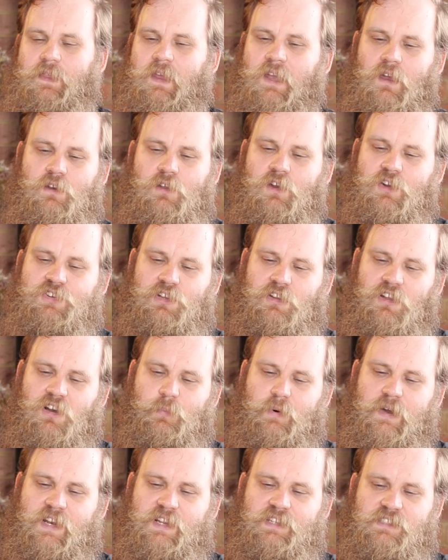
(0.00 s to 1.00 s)
The inertial
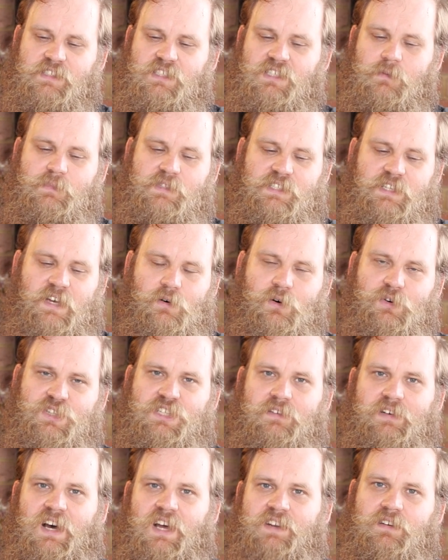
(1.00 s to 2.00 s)
operating systems
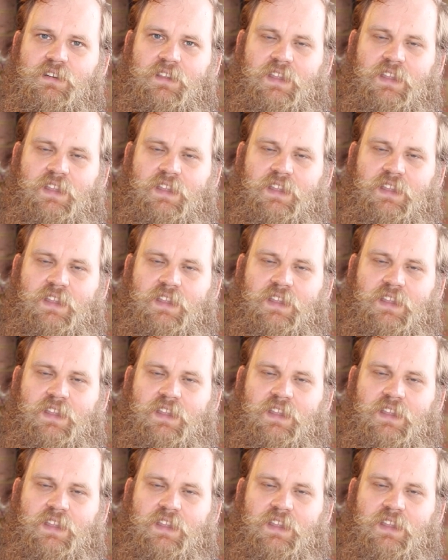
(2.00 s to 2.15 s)
also aren't